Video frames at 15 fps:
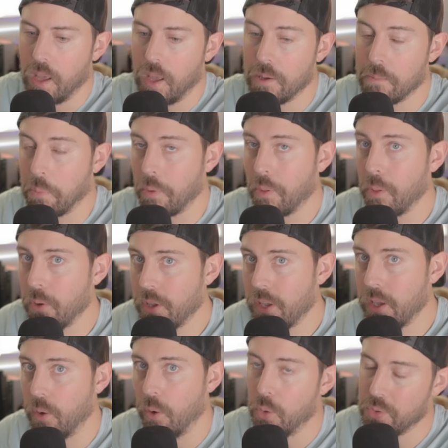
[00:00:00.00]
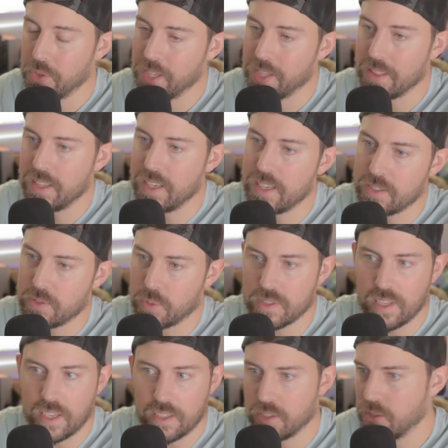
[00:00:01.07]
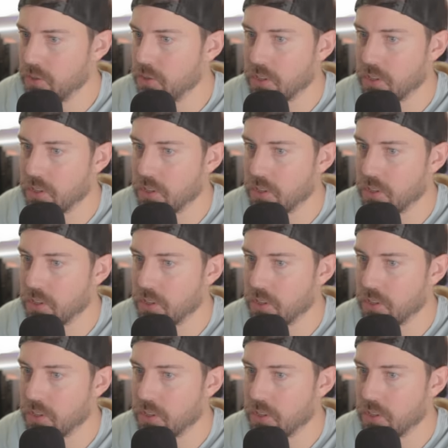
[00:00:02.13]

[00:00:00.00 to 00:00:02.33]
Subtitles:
employee-only lease where it's like $200